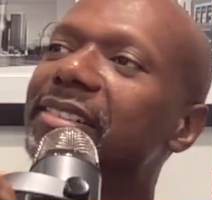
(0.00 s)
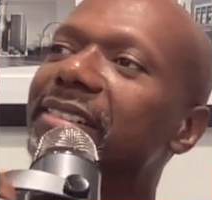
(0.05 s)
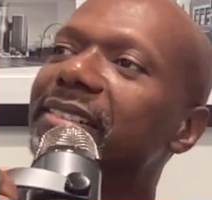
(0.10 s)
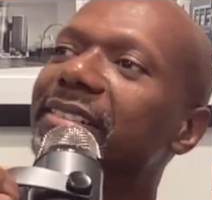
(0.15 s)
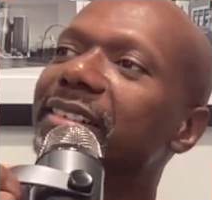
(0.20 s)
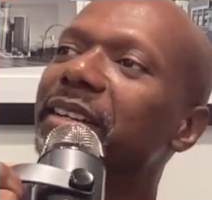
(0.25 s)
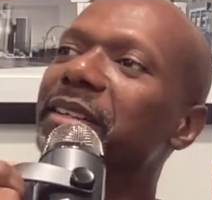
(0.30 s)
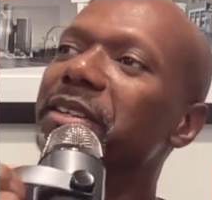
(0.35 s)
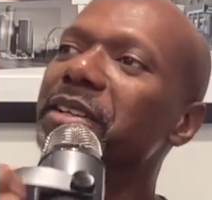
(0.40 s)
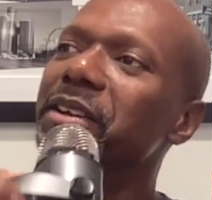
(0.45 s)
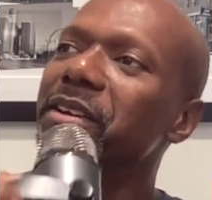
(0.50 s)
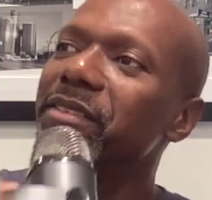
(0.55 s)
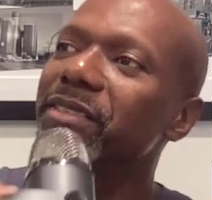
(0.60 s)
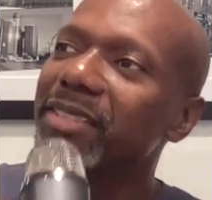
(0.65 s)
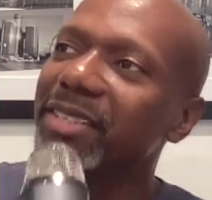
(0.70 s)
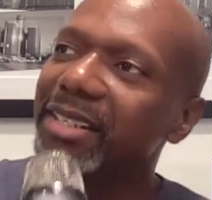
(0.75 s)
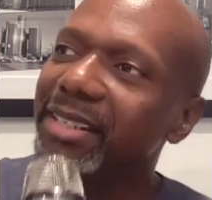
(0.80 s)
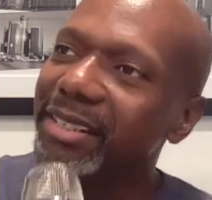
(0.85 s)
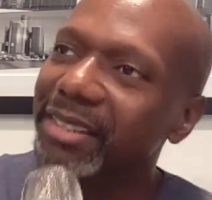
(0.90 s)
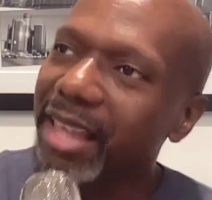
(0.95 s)
You ever
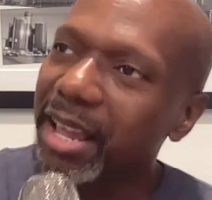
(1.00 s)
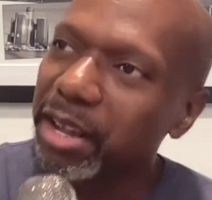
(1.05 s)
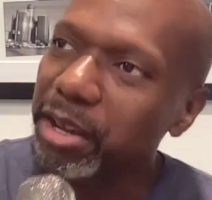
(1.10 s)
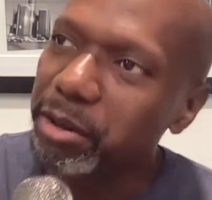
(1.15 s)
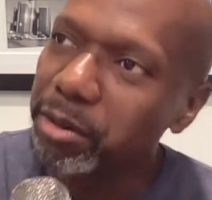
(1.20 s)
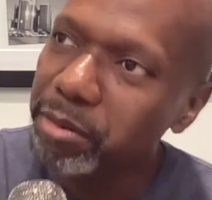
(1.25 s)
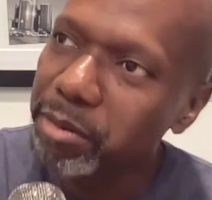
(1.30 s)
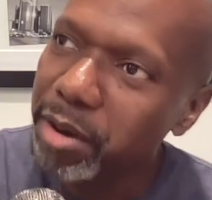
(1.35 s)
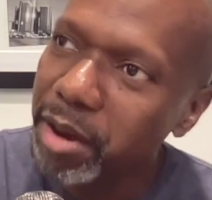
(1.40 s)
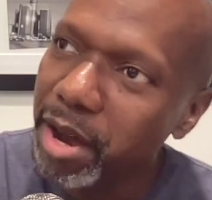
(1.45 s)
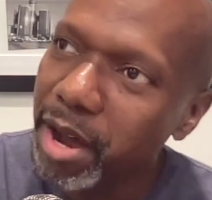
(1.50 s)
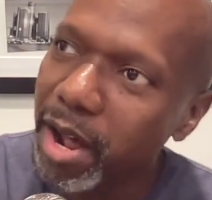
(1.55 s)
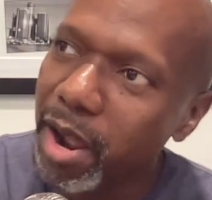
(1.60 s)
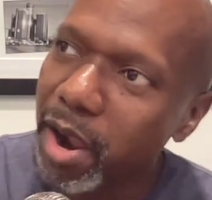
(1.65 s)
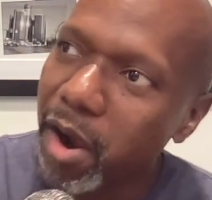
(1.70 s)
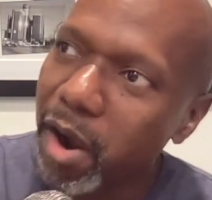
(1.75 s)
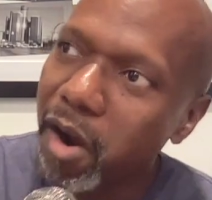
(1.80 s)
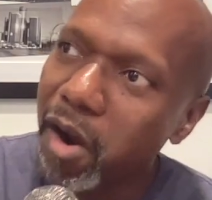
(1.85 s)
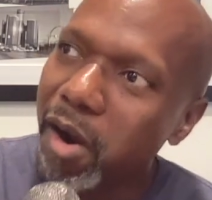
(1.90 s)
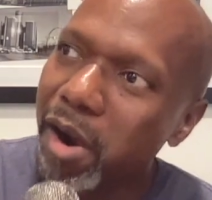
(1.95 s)
seen
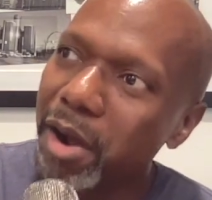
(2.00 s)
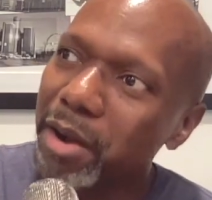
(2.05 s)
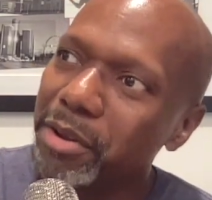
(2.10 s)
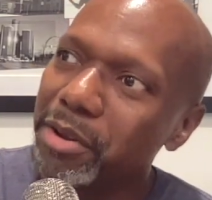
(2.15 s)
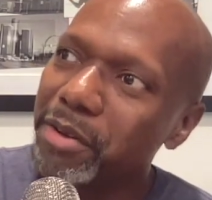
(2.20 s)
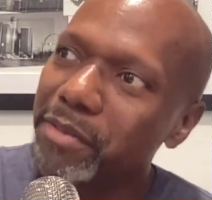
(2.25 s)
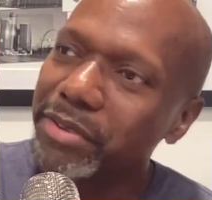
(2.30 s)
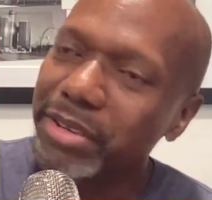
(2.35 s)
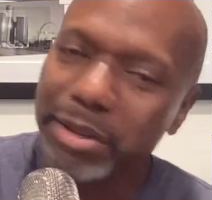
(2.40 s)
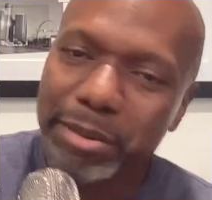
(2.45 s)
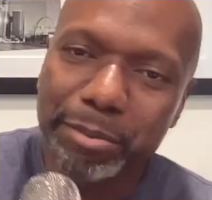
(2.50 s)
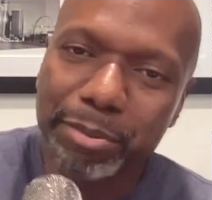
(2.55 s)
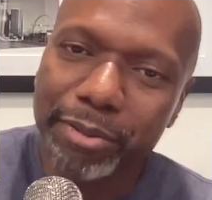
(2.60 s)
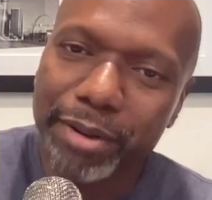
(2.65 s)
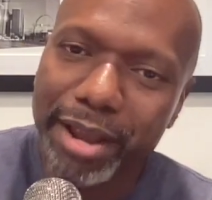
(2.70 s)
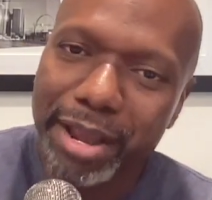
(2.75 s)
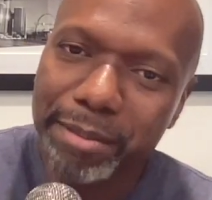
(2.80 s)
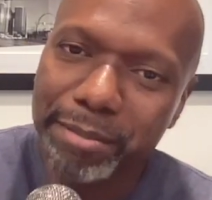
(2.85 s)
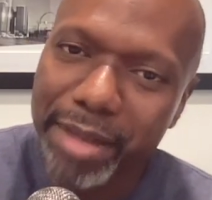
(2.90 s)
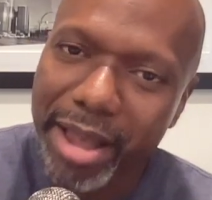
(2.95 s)
you ever seen
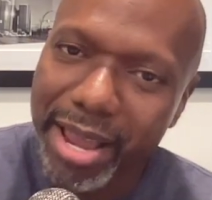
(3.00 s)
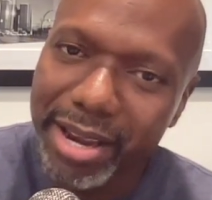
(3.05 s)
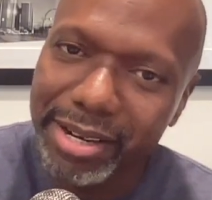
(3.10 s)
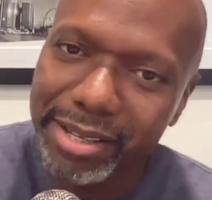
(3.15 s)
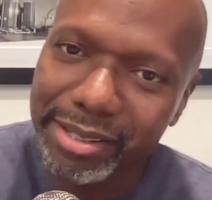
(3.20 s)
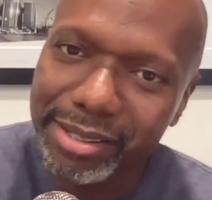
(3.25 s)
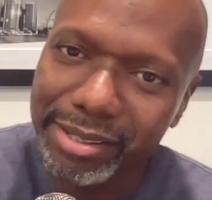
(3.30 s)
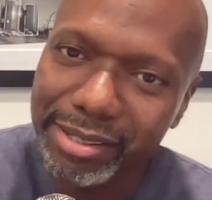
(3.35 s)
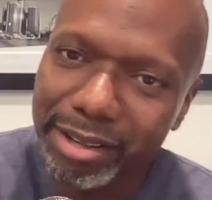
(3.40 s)
praying mantis?